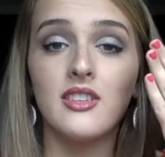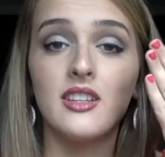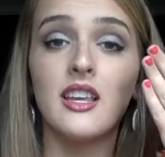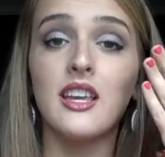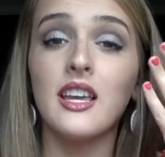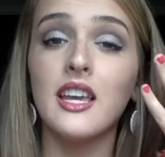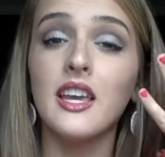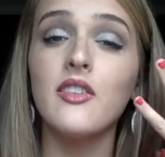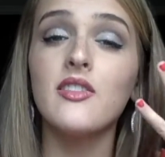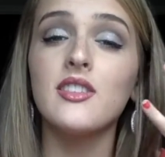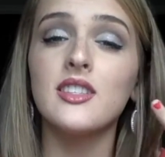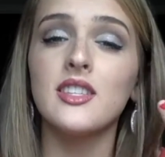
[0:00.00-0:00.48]

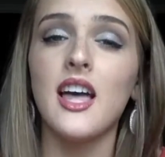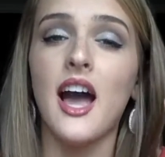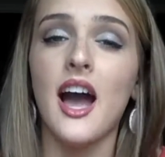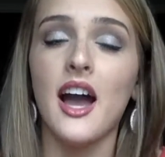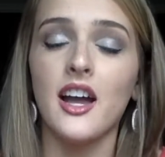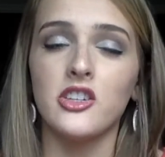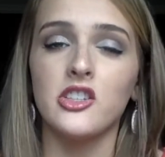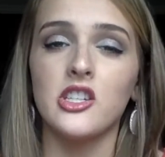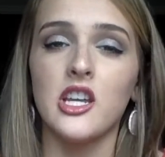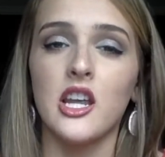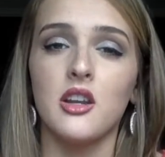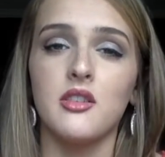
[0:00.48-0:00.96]
it gives the
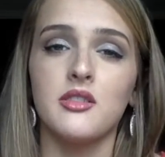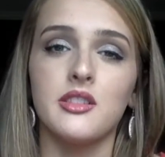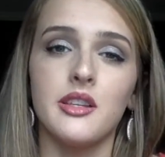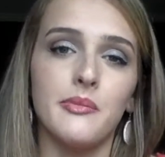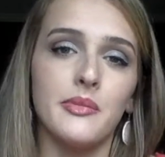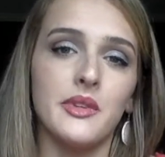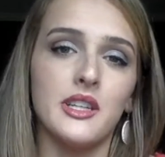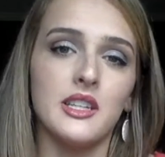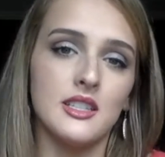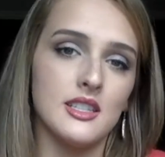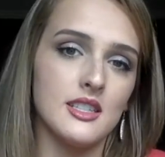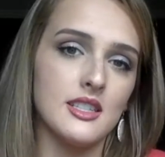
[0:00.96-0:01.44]
eyeshadow
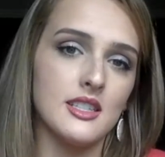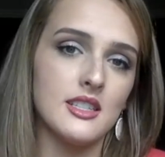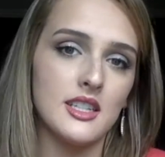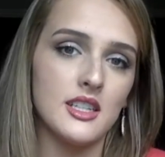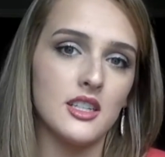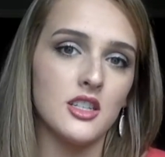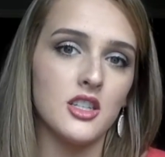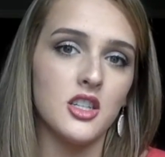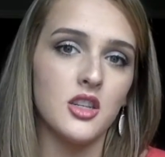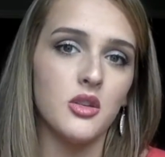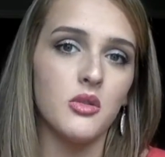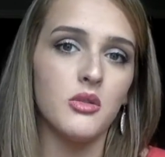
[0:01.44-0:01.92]
something to stick
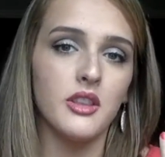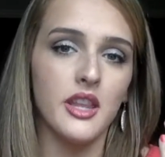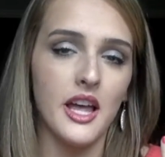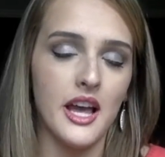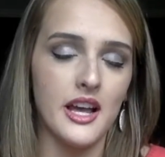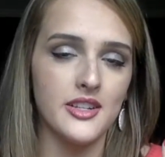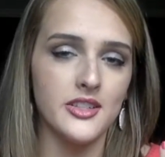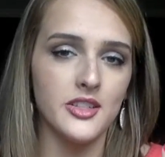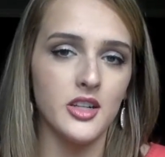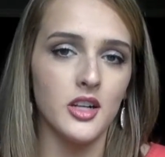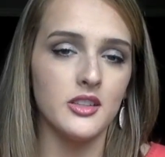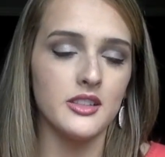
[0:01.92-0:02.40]
to and
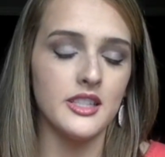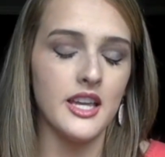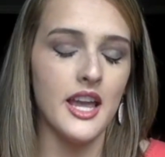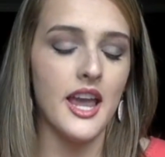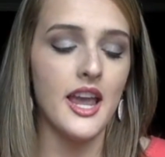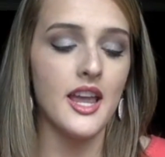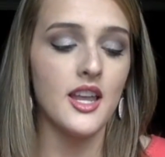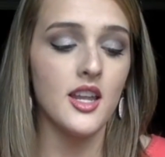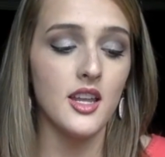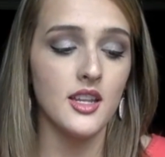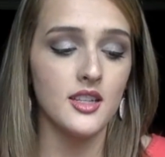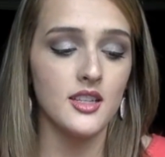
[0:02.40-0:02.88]
last all
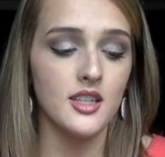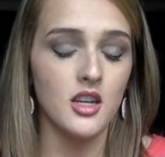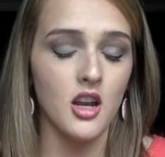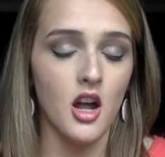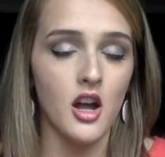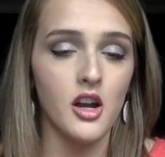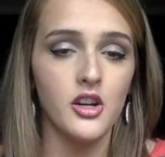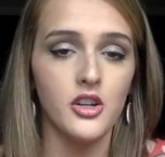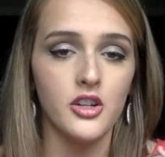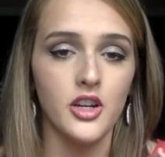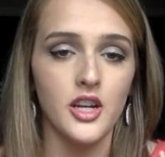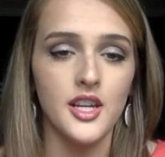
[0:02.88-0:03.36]
day and to not
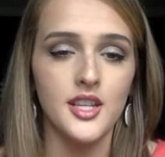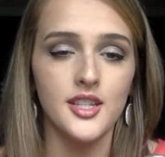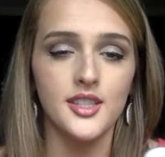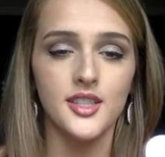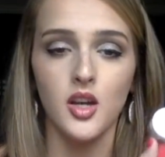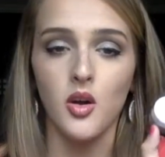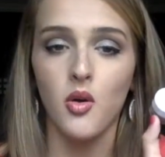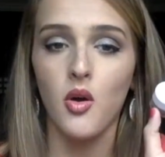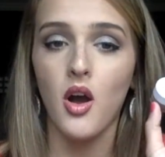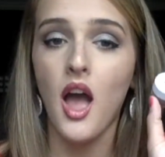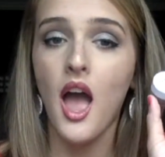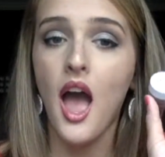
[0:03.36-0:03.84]
crease.
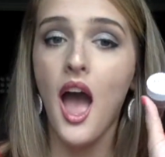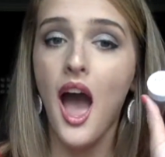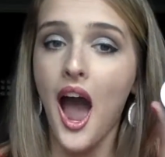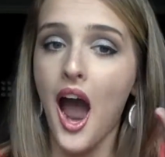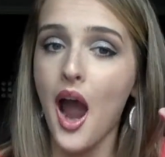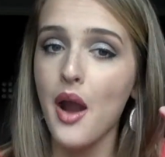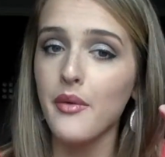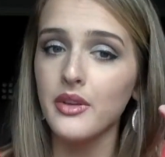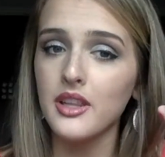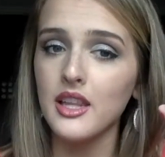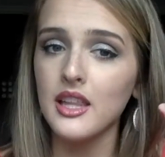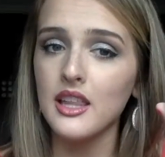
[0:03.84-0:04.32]
So I
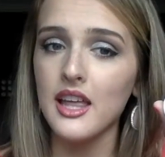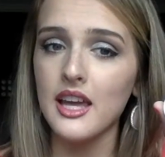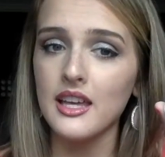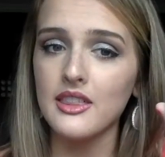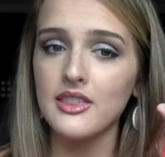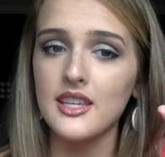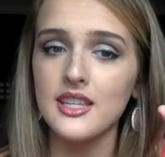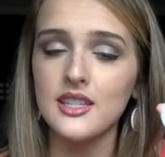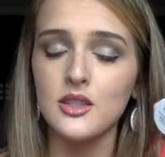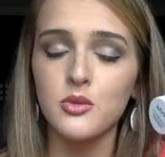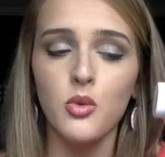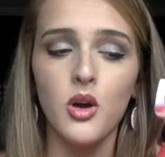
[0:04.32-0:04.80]
really like
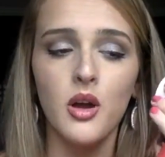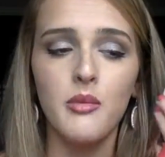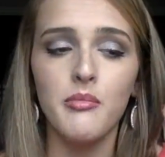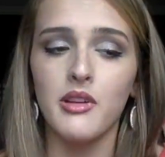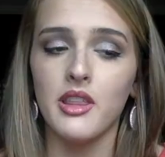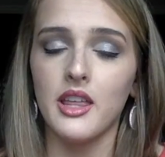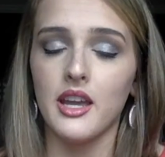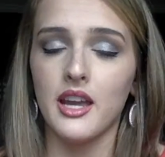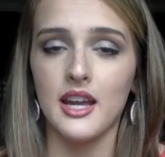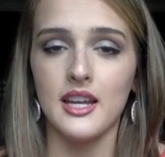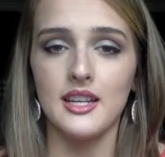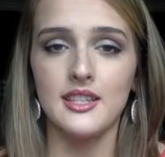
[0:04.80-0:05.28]
this one, but
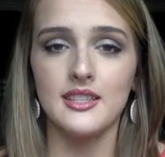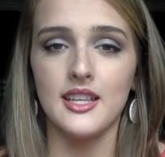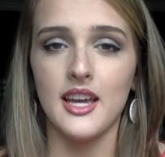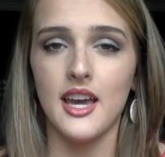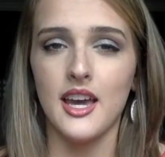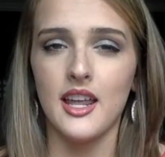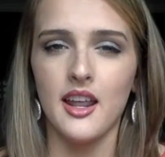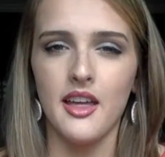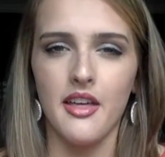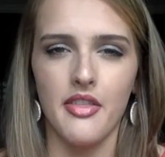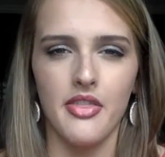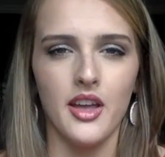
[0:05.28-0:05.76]
like I
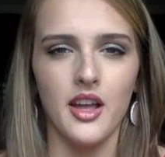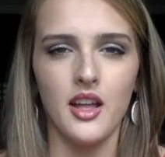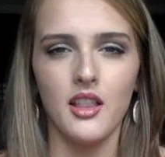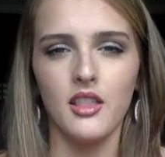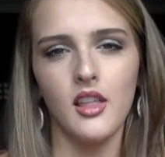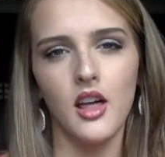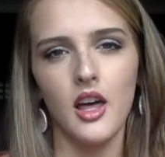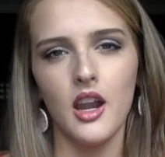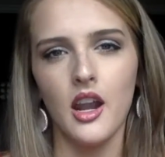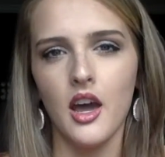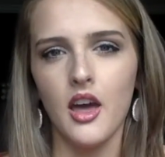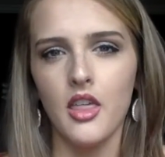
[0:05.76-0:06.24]
said, I think a
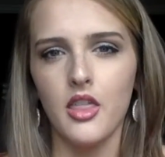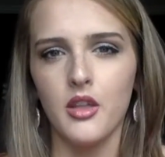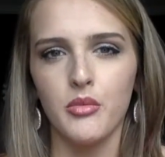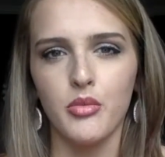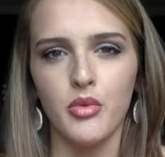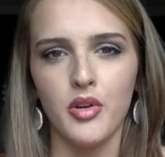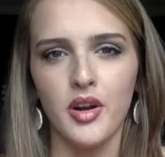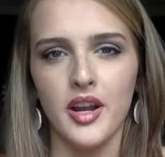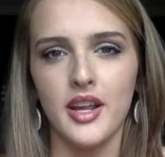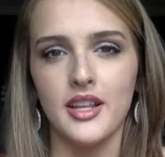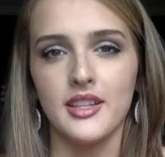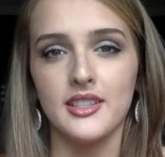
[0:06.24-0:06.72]
lot of other
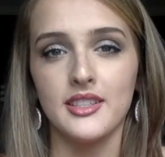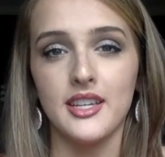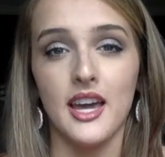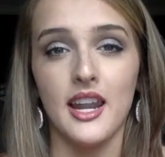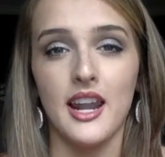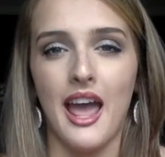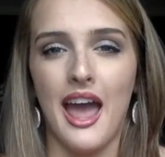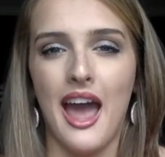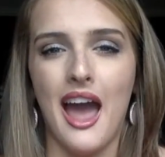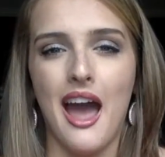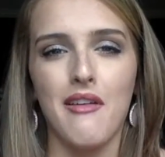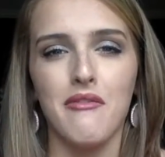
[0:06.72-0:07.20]
brands kind
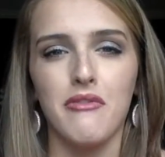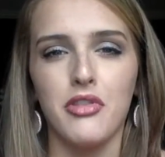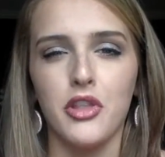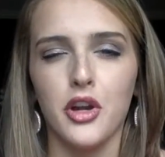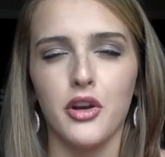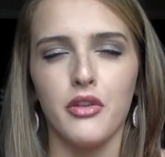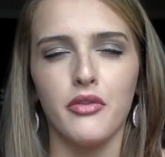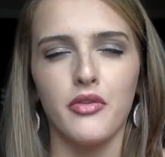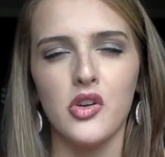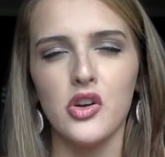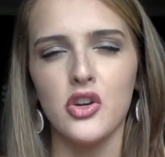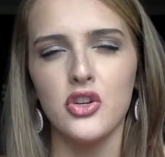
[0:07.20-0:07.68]
of have
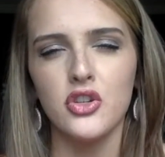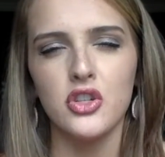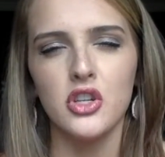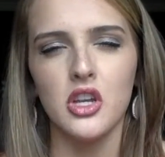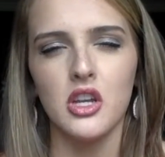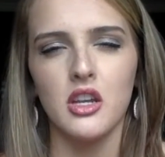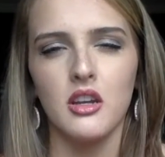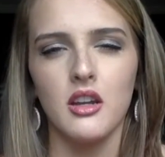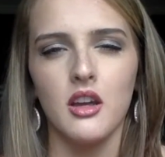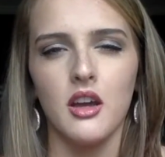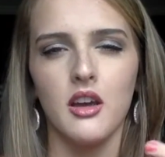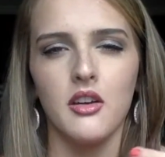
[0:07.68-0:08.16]
their
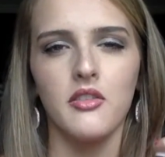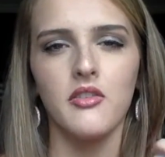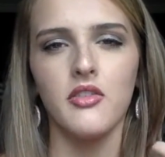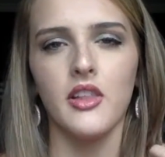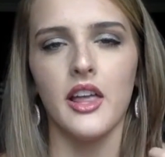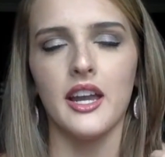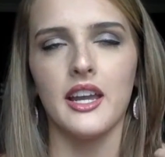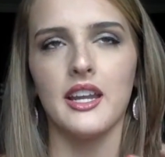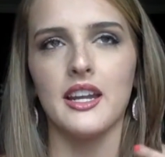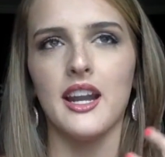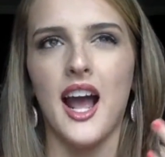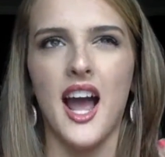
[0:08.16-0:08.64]
version of
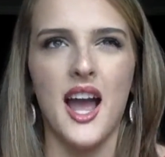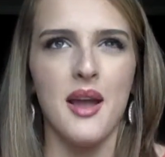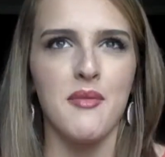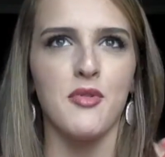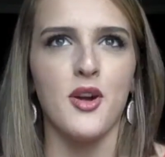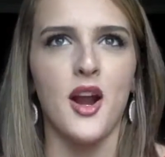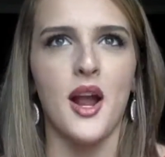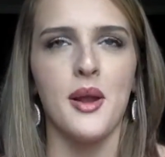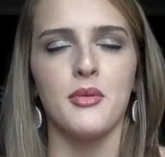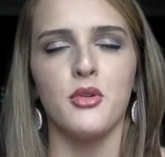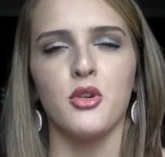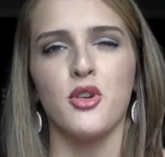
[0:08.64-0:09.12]
like an eye
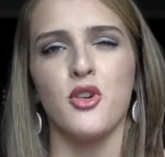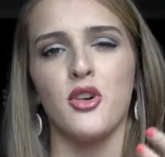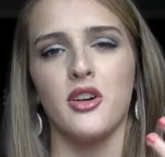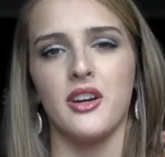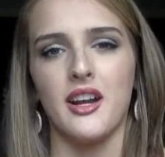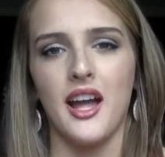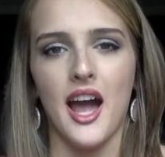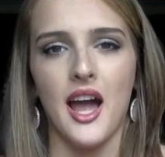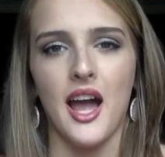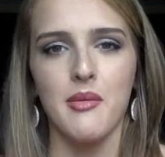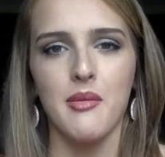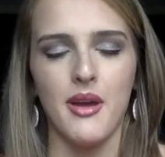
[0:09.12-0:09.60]
primer or an
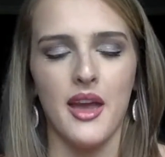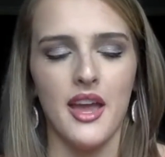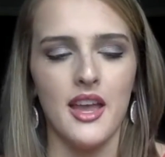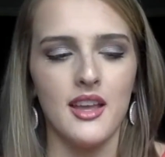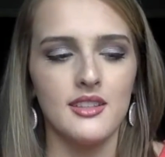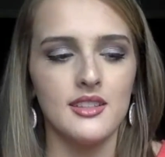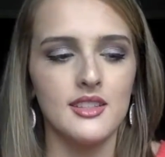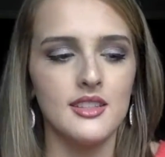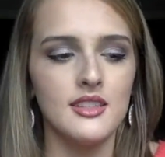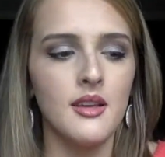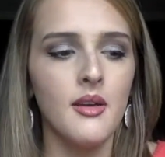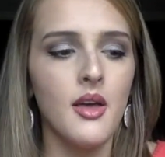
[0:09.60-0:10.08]
eye
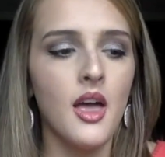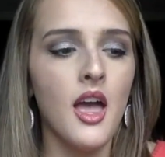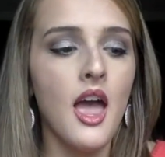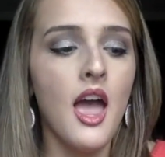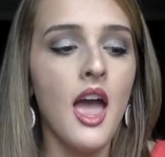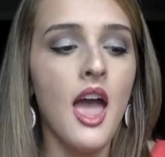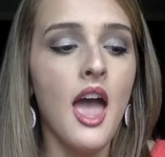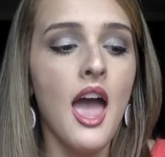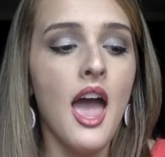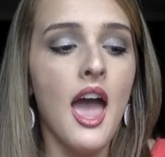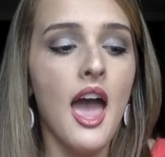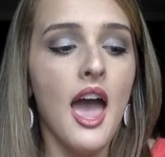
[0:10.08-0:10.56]
base.
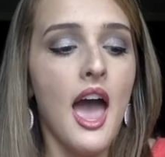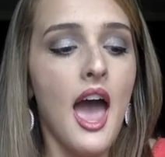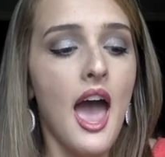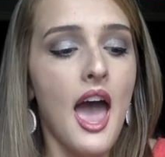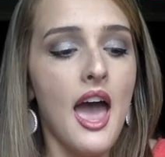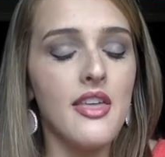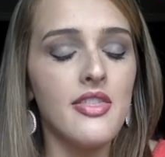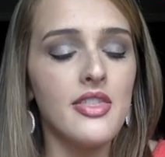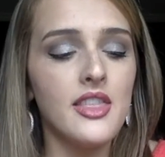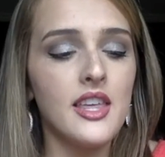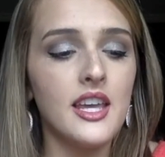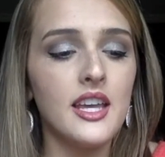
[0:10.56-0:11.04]

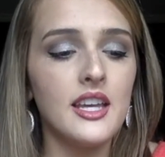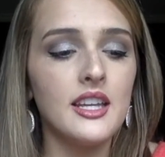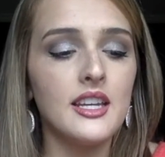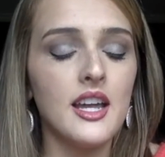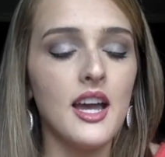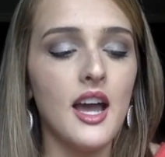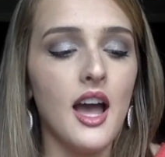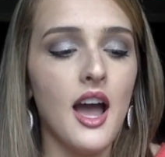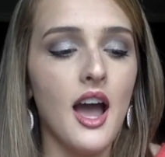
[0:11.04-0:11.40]
And then